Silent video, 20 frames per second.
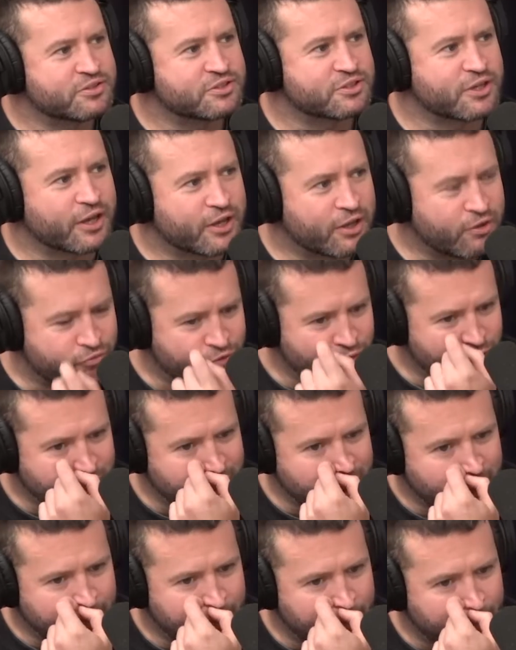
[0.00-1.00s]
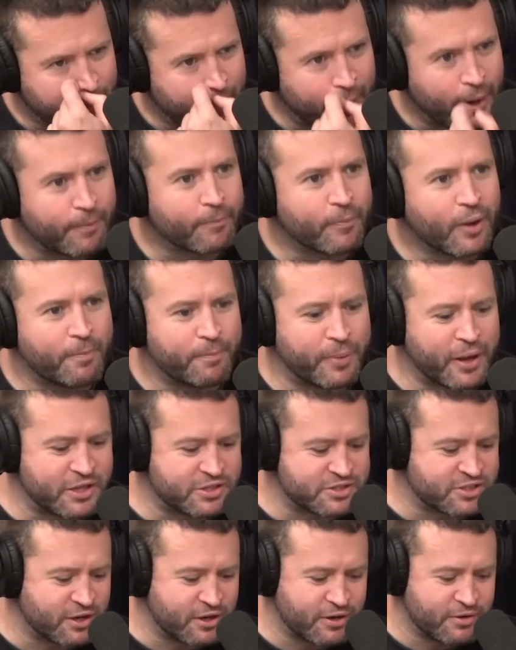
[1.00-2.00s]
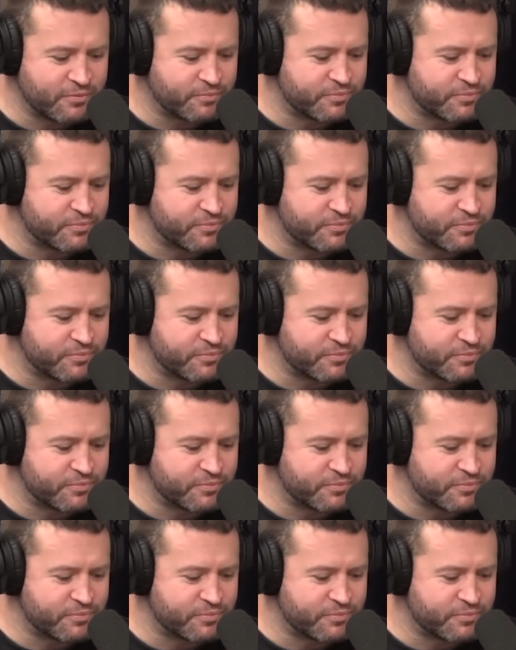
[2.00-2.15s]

Like if you get a pizza